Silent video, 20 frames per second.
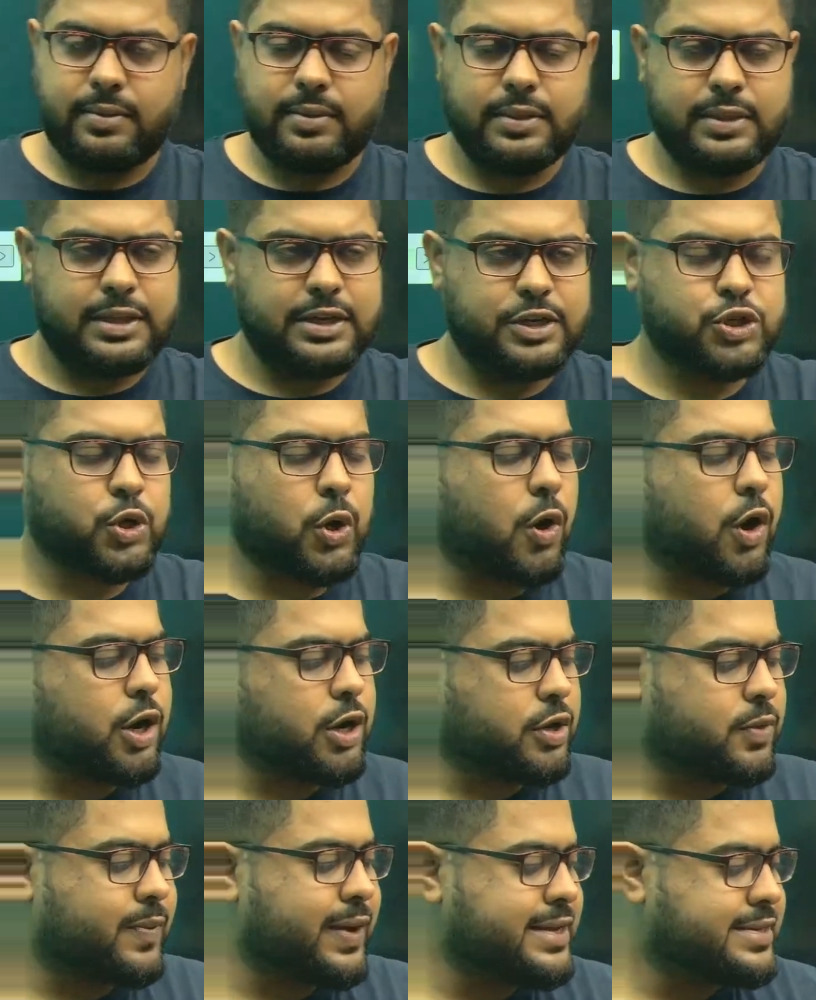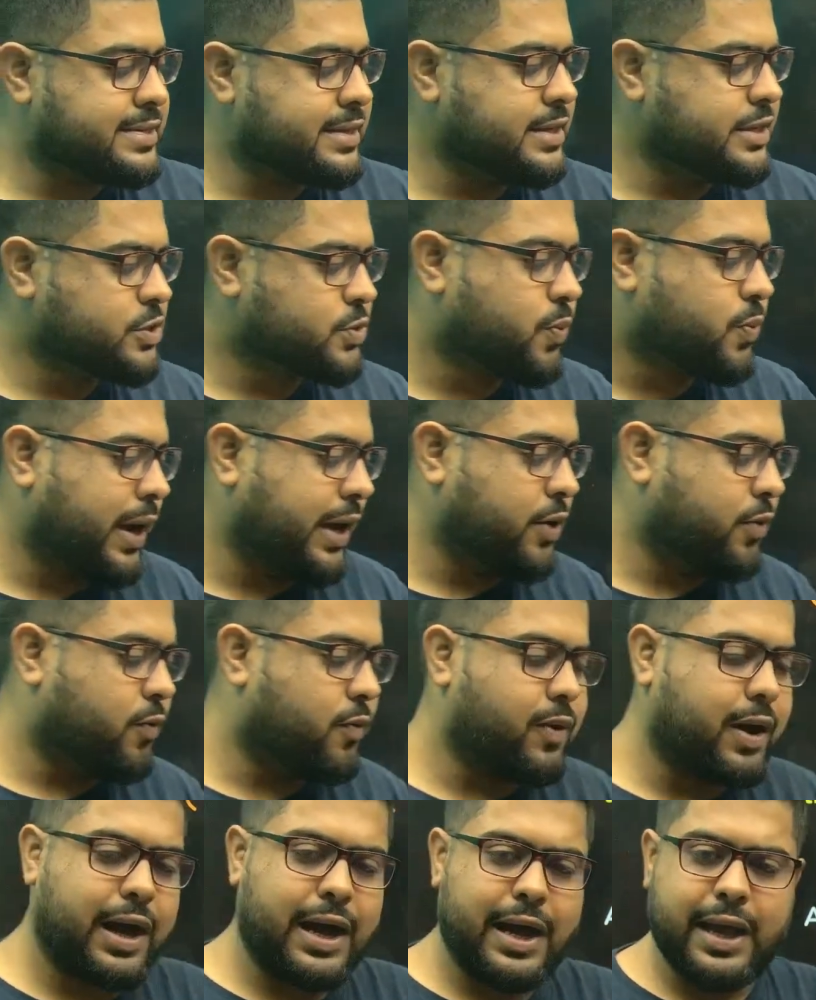The short question is why?
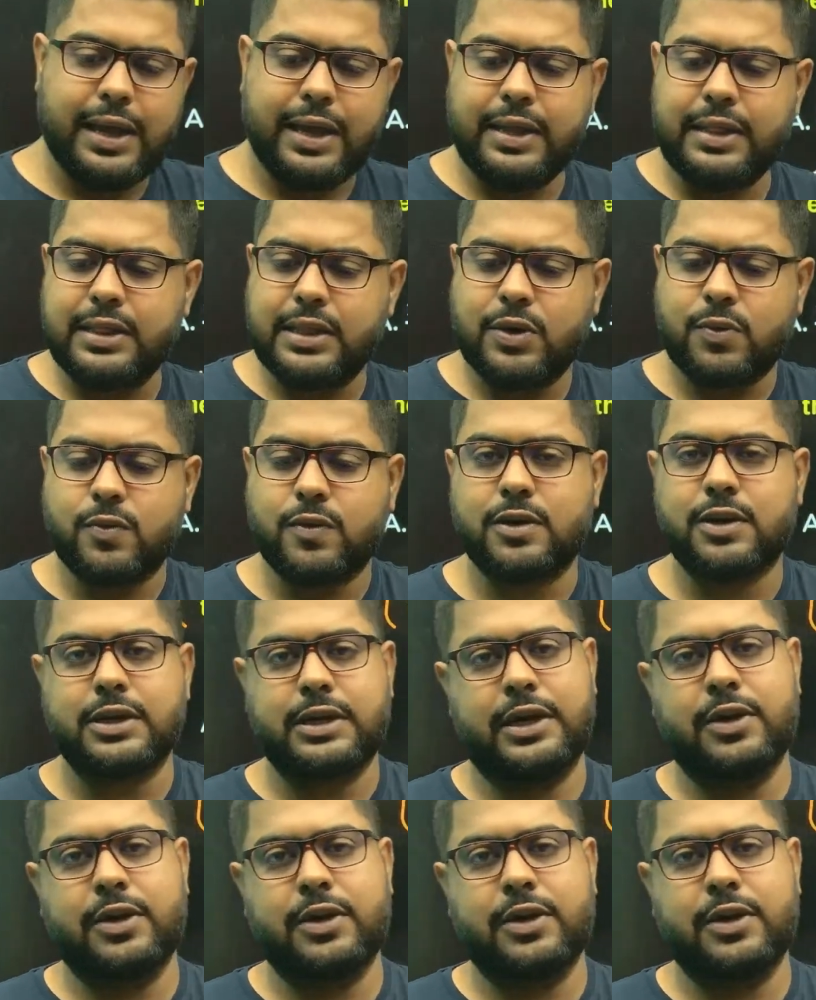Why in the world?